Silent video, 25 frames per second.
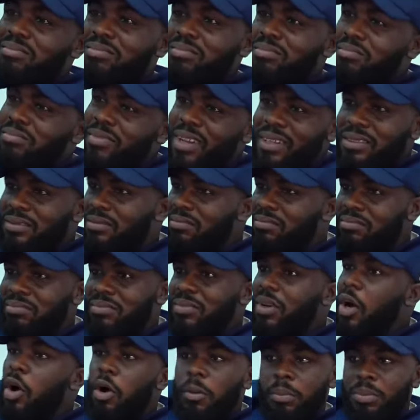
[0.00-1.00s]
Nah,
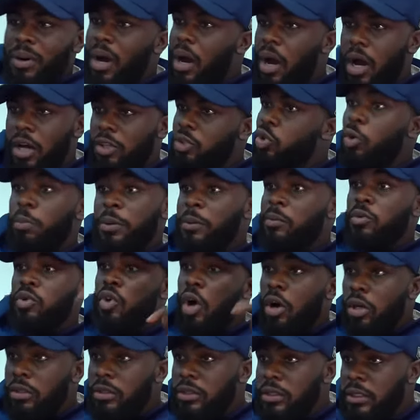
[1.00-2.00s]
oh, bro, so people
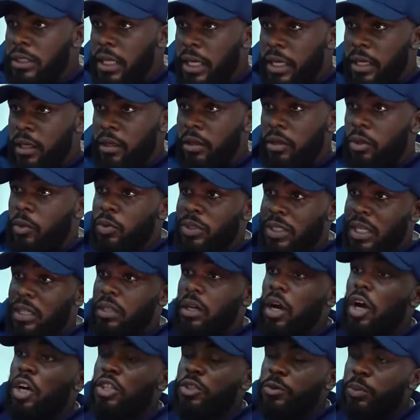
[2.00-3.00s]
don't day. It was at the
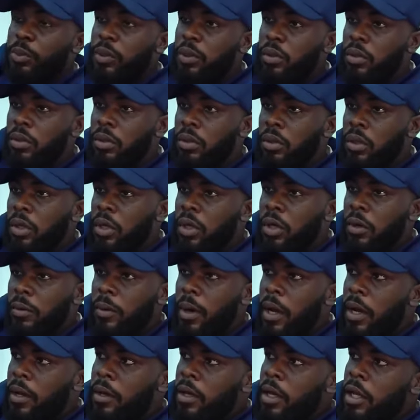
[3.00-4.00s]
hospital,
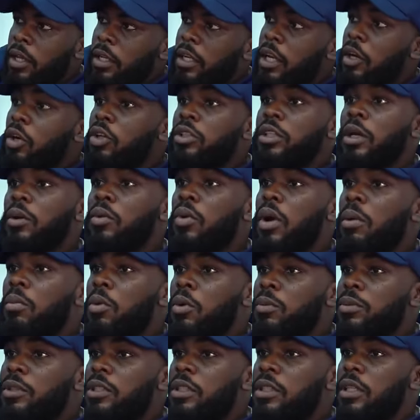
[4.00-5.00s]
right? They don't tell where
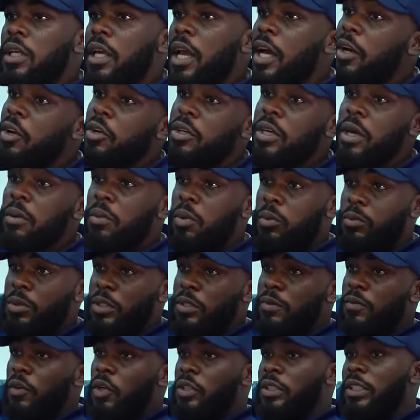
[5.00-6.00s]
Mom C day. I don't hear Mom C
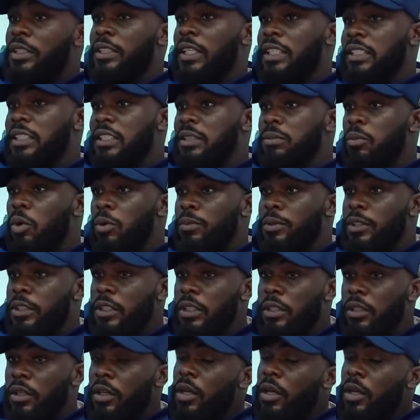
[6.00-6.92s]
voice. As I see Mom C,